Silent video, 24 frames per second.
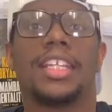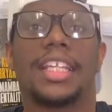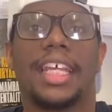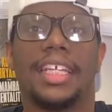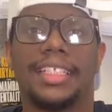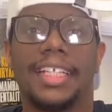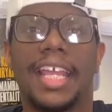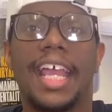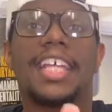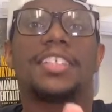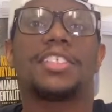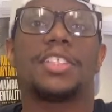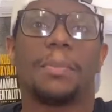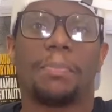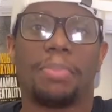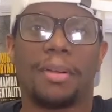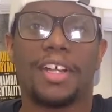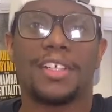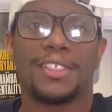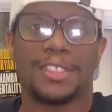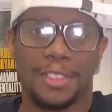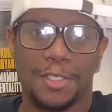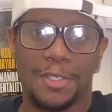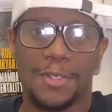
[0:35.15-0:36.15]
Like, that's the
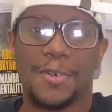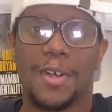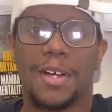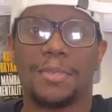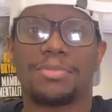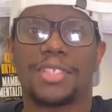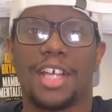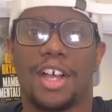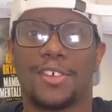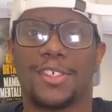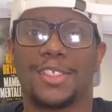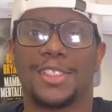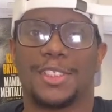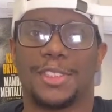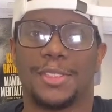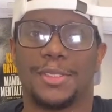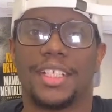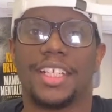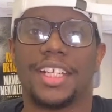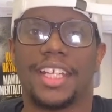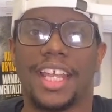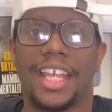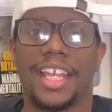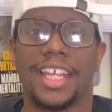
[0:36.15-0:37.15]
person who I'm talking to
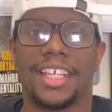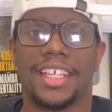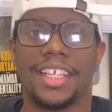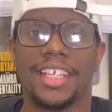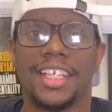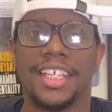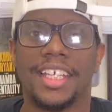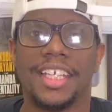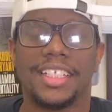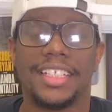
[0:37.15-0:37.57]
today.